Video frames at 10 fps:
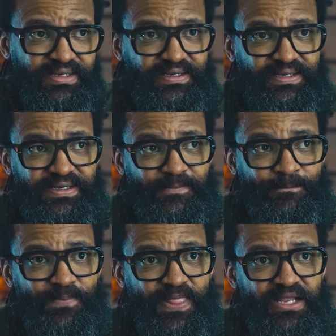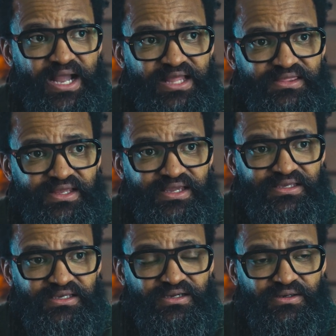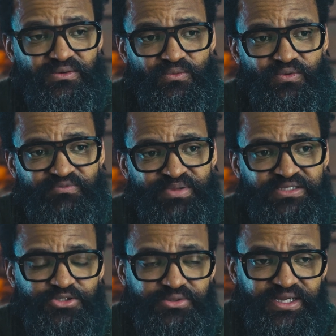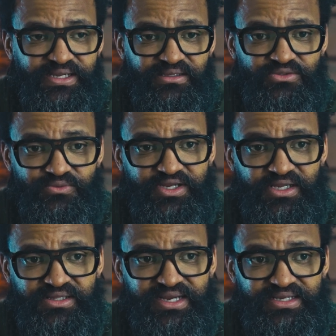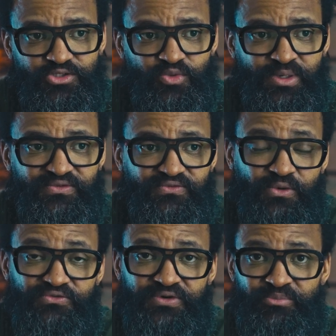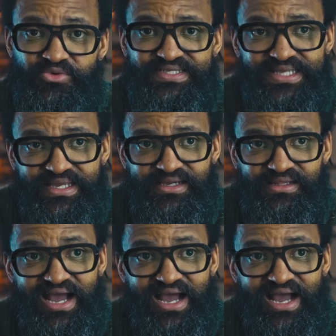I think we've been trained to recognize 24 frames per second